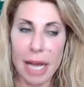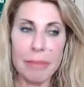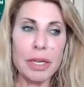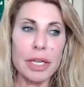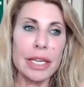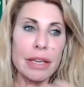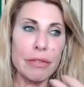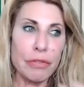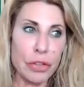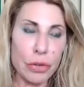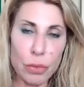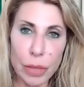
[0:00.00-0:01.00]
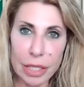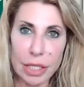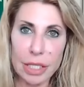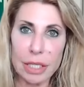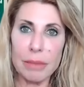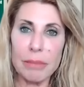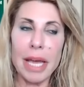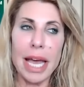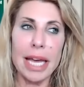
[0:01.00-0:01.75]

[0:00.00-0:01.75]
I'm going to give you wisdom